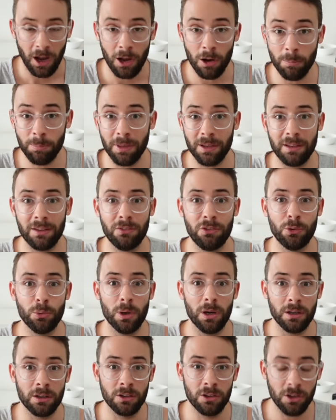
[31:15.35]
I hope that gives you
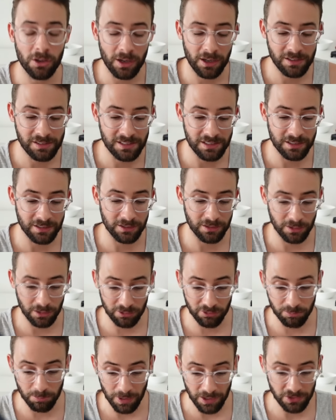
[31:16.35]
a good idea
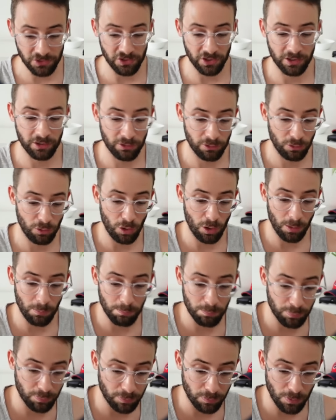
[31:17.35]
of my general
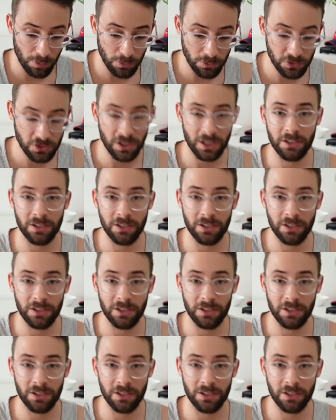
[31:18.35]
approach